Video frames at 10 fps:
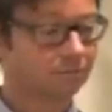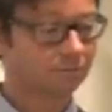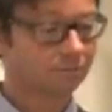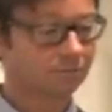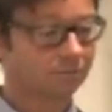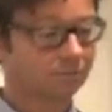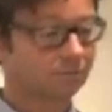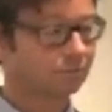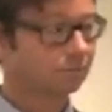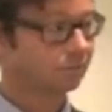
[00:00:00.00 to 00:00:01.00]

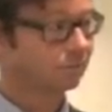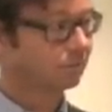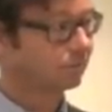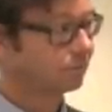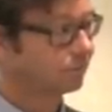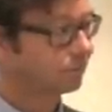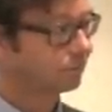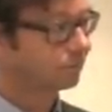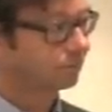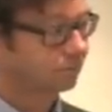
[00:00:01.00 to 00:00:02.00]

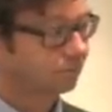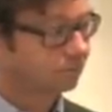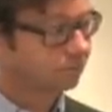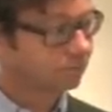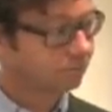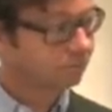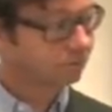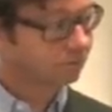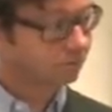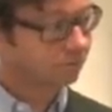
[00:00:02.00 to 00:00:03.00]

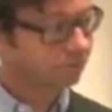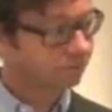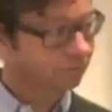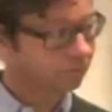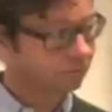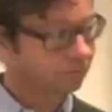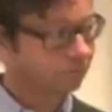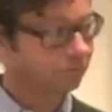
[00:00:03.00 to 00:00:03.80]
[no speech]